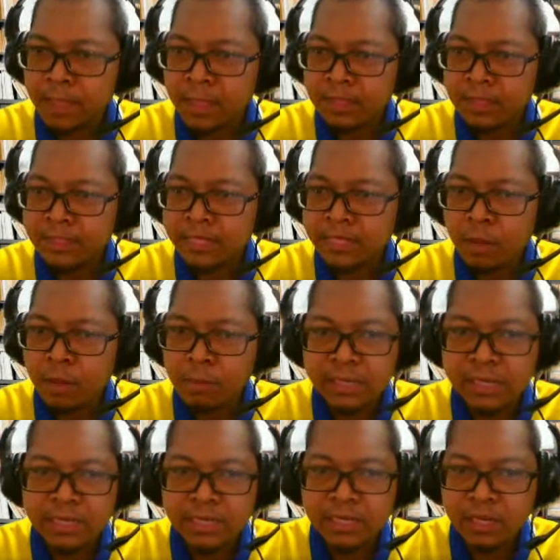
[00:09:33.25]
Just
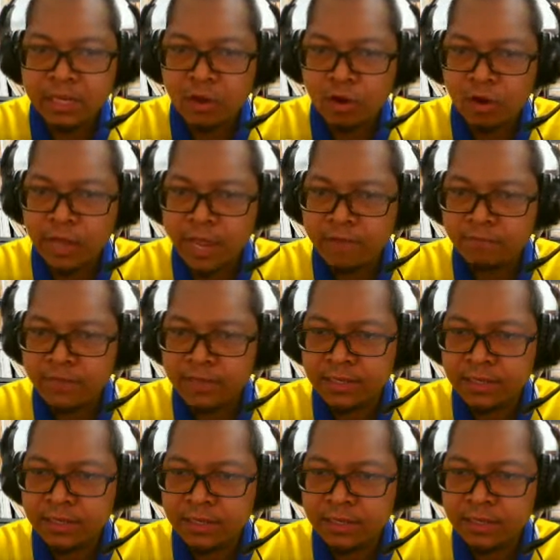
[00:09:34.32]
opposite the concave.
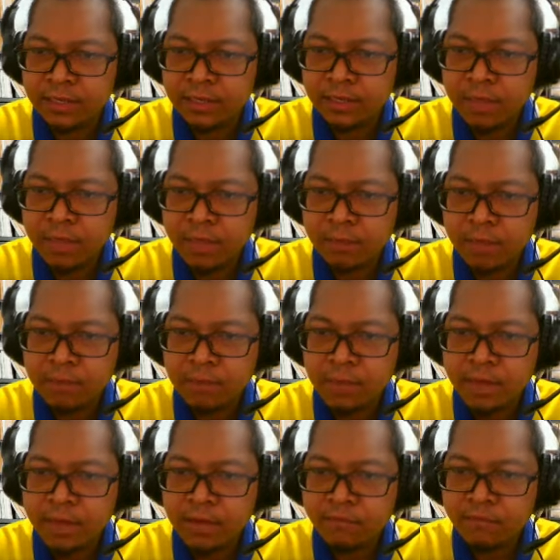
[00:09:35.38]

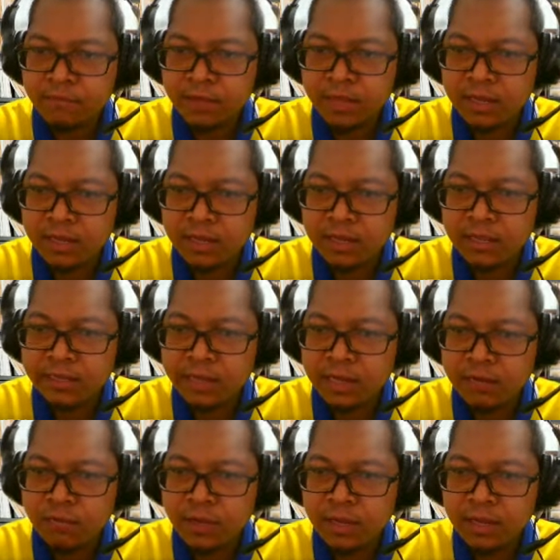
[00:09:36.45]
Maybe the
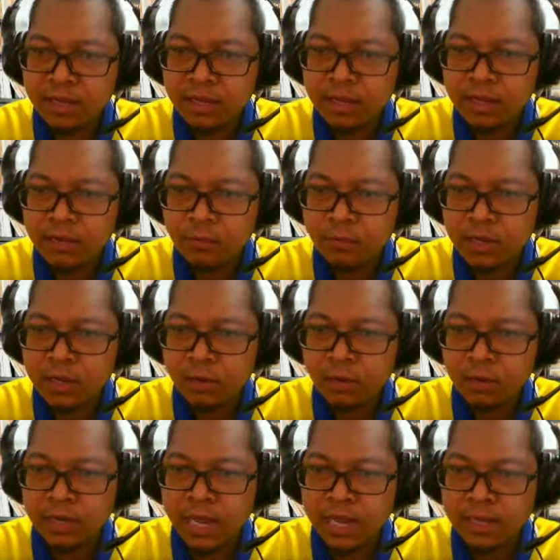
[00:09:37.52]
distance will look
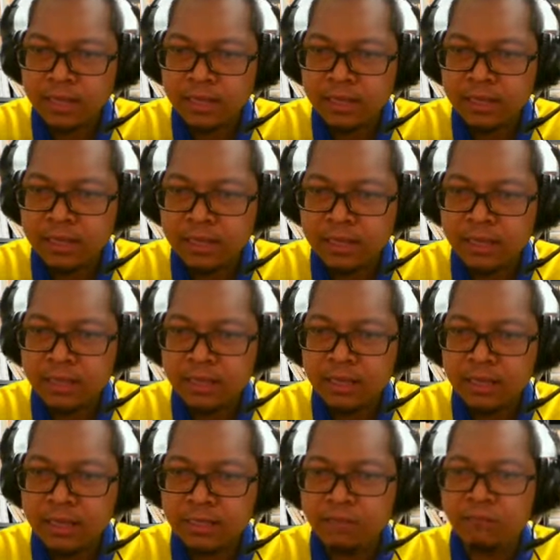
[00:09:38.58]
like
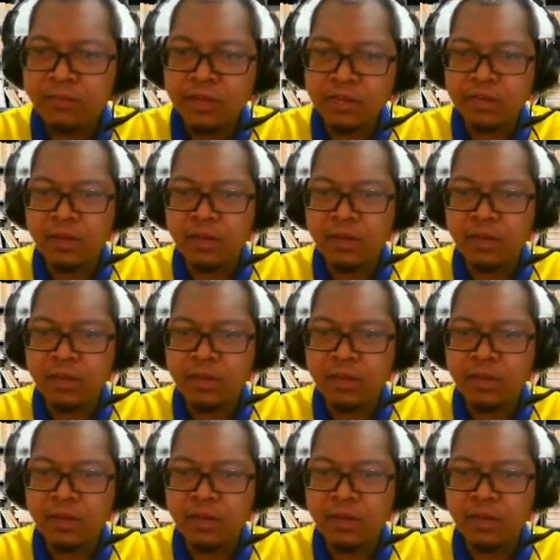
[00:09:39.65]
it's further